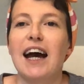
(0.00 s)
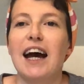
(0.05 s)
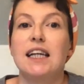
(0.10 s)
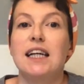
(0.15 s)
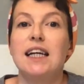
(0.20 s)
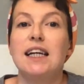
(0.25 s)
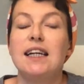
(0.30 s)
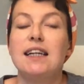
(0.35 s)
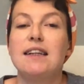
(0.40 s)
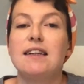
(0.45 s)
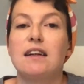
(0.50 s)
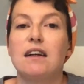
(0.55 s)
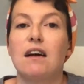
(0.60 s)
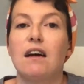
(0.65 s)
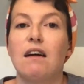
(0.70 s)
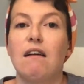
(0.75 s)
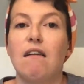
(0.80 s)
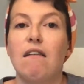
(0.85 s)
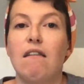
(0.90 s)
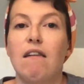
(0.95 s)
These
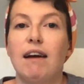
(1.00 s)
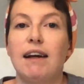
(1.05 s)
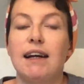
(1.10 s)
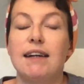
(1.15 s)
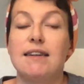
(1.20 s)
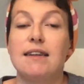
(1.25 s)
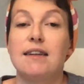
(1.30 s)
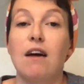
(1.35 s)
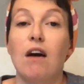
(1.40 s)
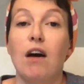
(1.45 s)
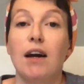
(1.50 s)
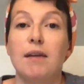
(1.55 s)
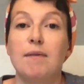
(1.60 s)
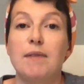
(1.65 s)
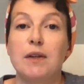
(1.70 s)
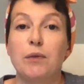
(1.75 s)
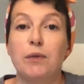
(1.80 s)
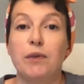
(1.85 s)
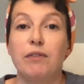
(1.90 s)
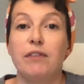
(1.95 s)
are, I guess, the
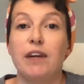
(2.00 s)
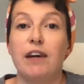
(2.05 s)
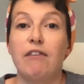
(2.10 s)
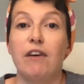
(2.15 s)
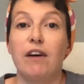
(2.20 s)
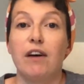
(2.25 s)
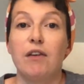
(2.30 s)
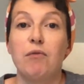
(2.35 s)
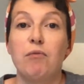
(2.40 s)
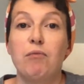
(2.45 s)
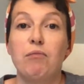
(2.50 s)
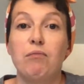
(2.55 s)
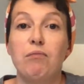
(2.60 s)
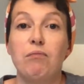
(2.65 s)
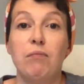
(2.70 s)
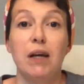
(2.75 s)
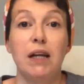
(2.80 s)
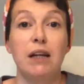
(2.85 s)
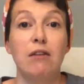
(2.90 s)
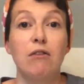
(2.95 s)
times that we've never
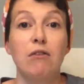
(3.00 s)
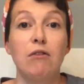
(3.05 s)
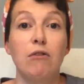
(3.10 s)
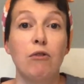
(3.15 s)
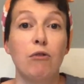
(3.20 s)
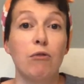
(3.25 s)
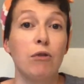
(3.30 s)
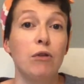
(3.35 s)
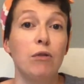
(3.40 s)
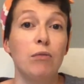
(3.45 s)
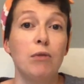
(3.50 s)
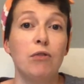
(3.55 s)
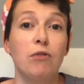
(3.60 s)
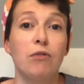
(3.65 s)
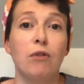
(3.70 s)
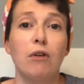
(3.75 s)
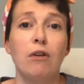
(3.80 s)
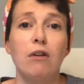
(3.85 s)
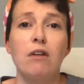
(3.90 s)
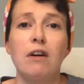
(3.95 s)
been through
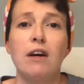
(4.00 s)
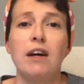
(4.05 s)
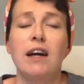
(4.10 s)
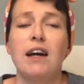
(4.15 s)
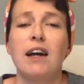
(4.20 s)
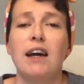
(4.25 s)
before,